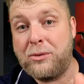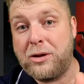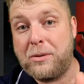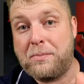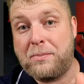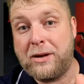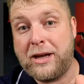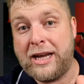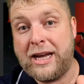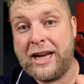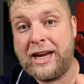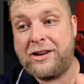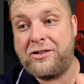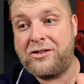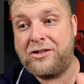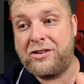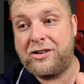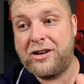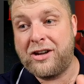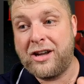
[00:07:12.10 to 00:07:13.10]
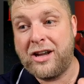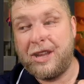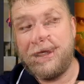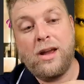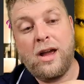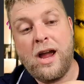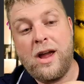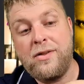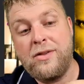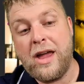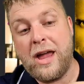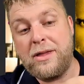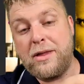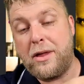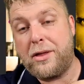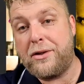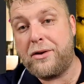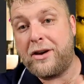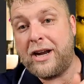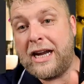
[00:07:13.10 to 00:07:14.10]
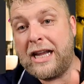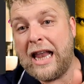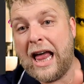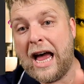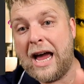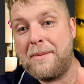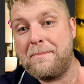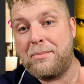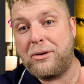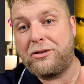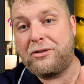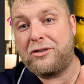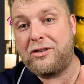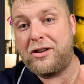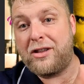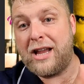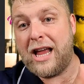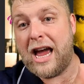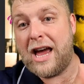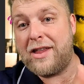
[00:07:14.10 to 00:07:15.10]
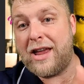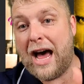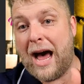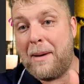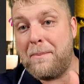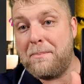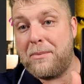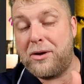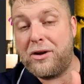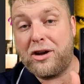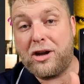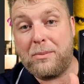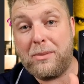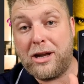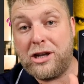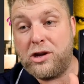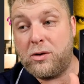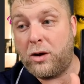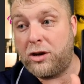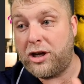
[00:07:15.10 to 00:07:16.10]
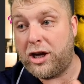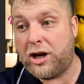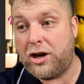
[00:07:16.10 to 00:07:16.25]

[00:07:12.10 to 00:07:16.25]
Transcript: the page. And then the three line button there, the hamburger menu on your